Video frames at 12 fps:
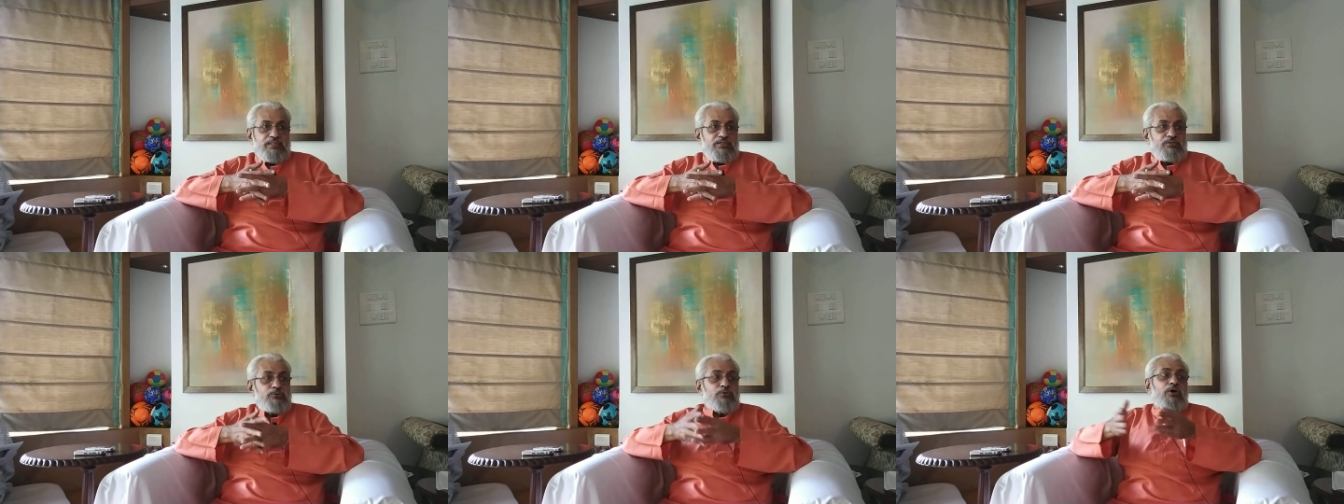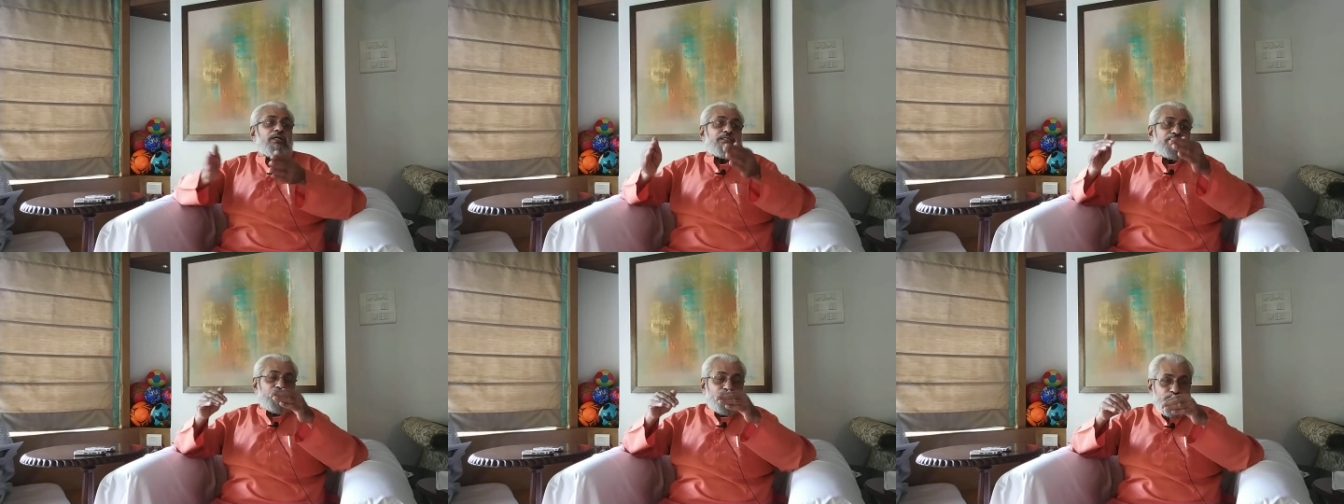You can't, as
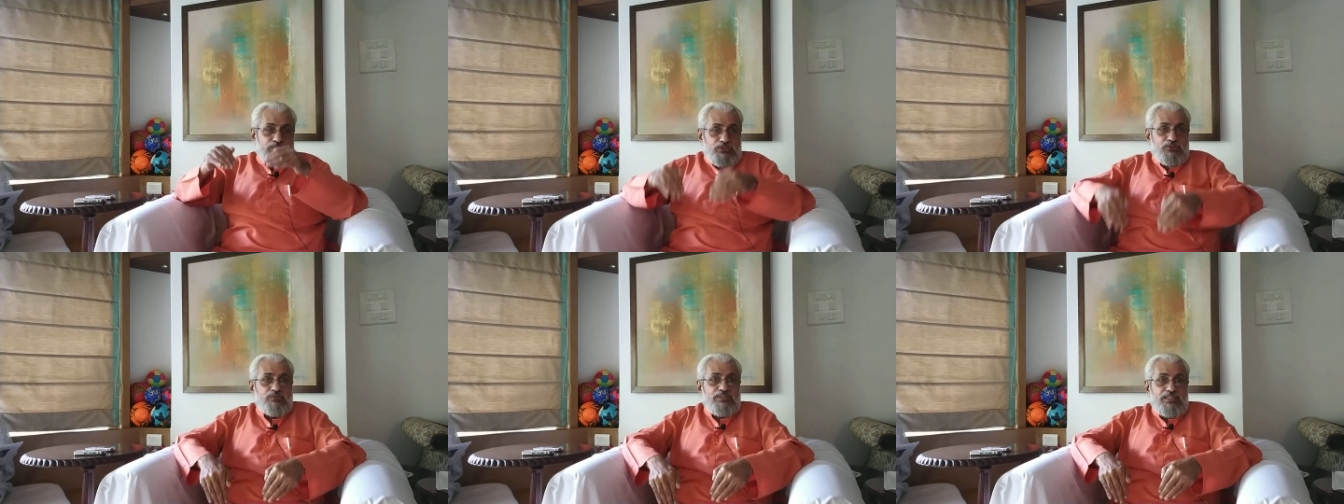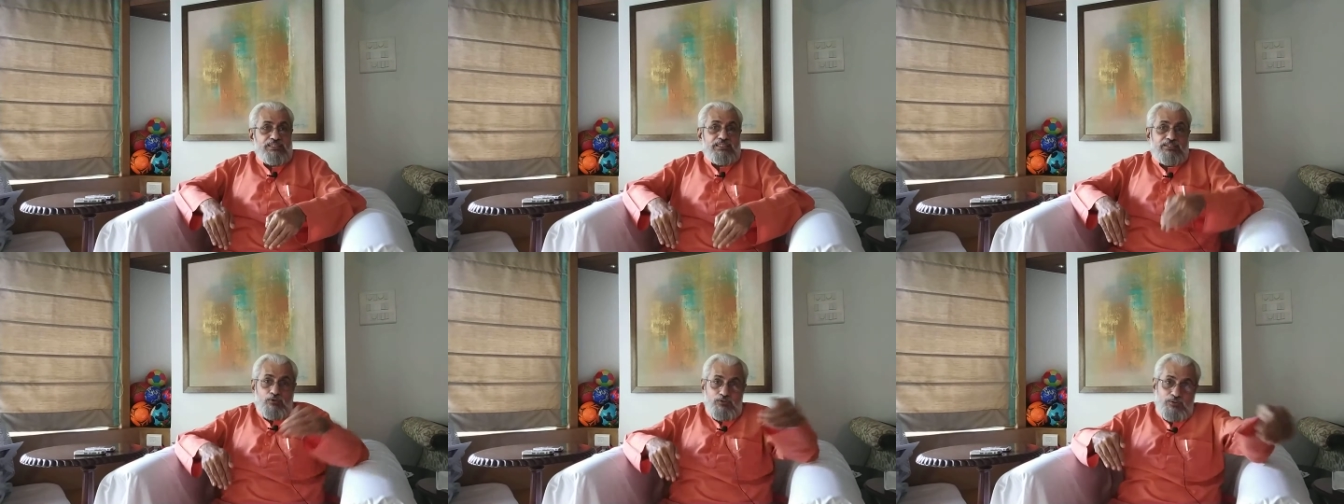a student of Vedanta,
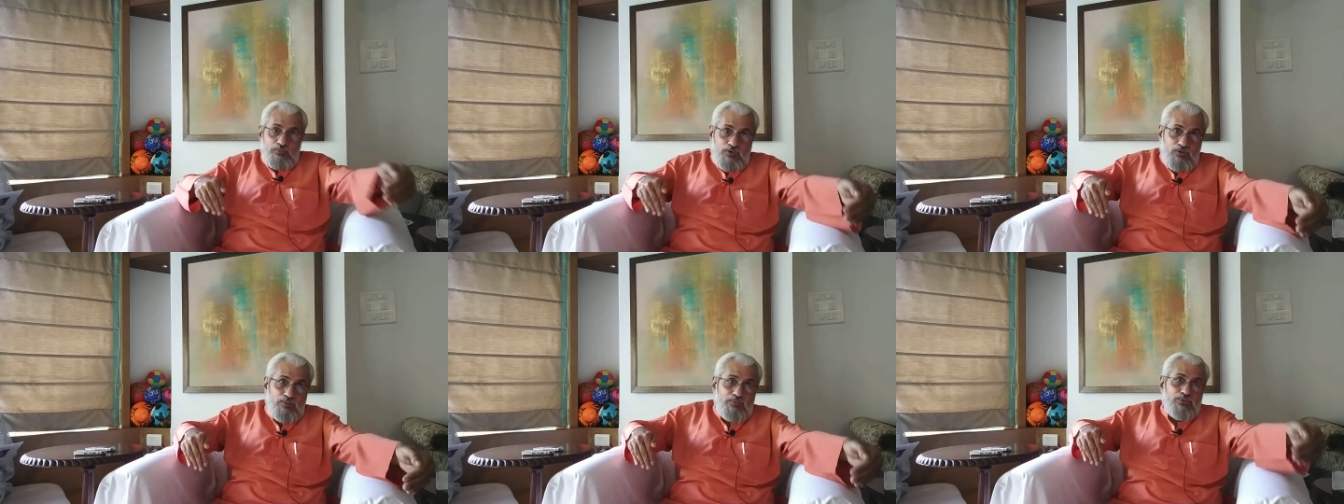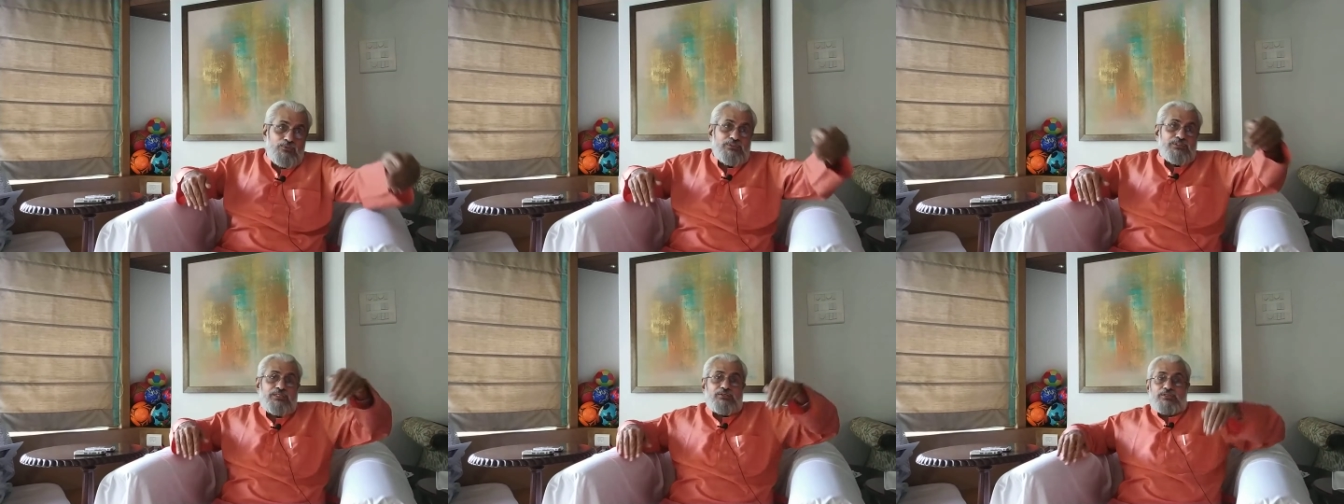talk, talk about rules
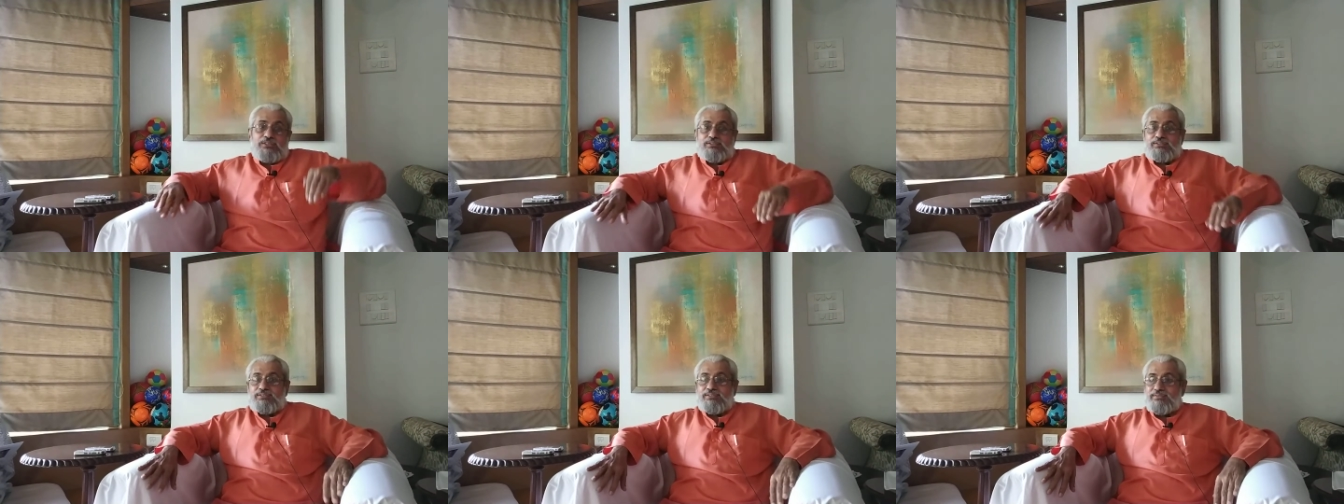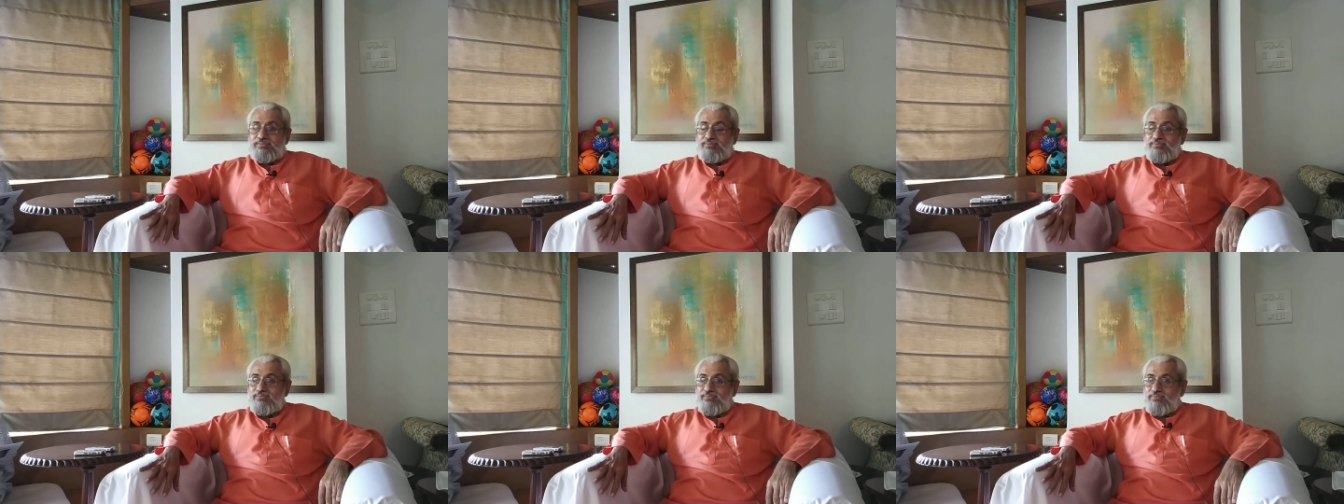and regulations.
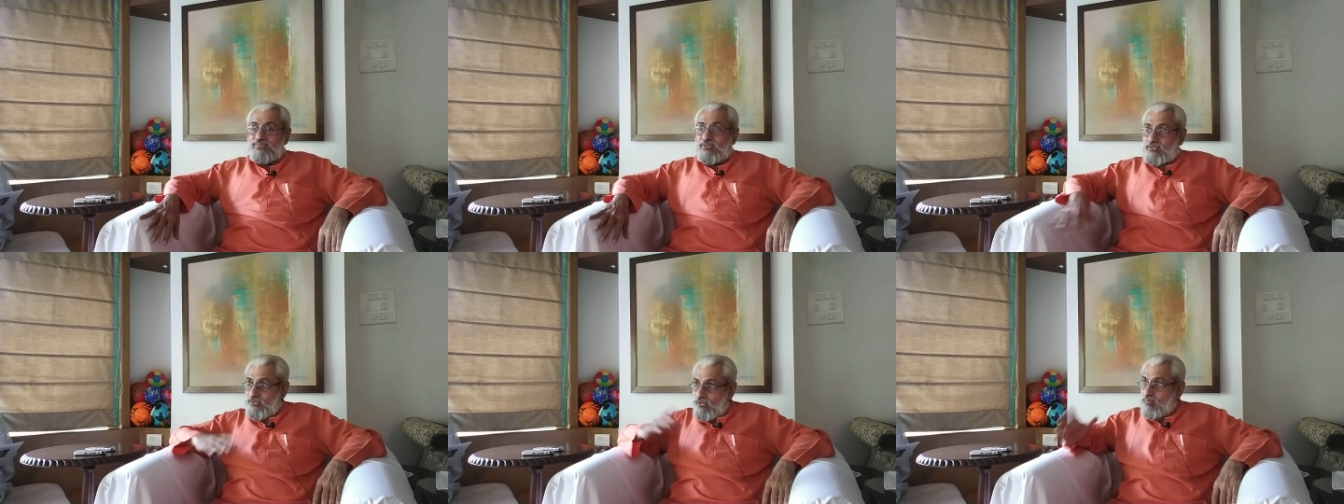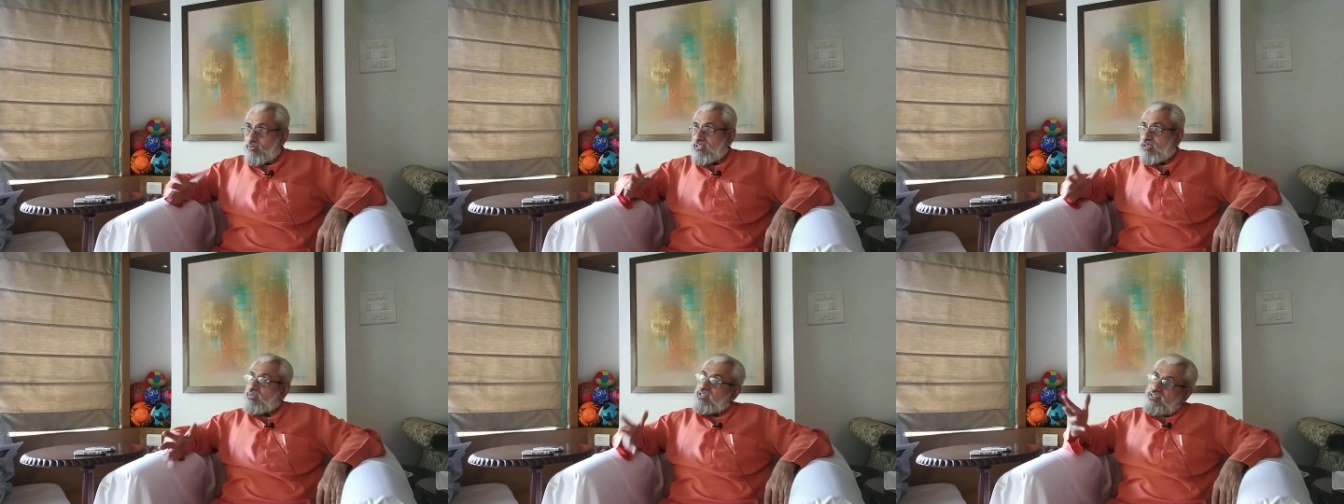You have to talk about
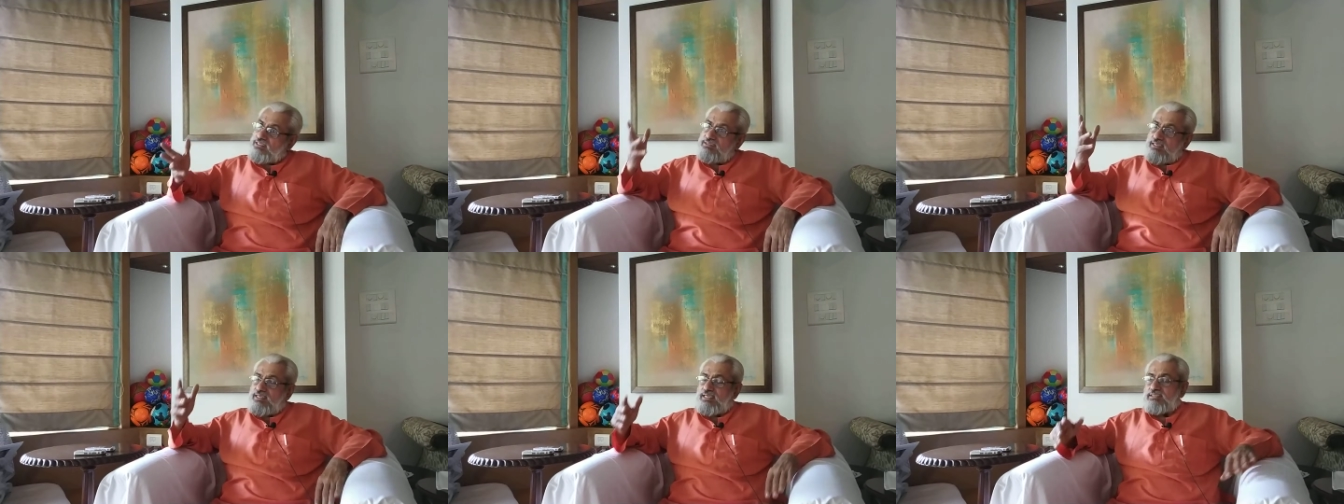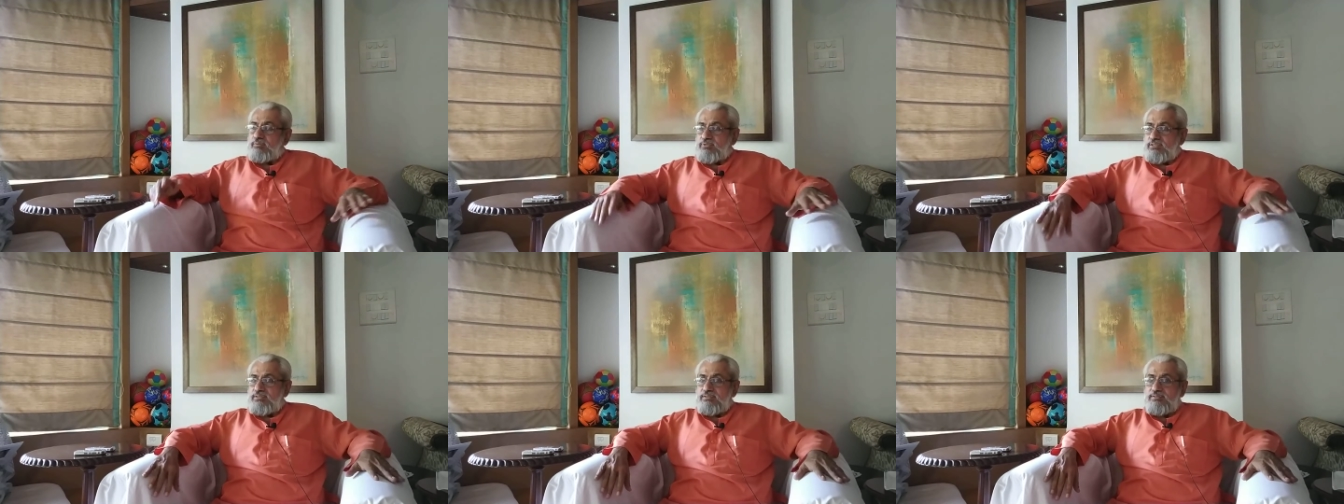dharma? Yes, I'll accept it.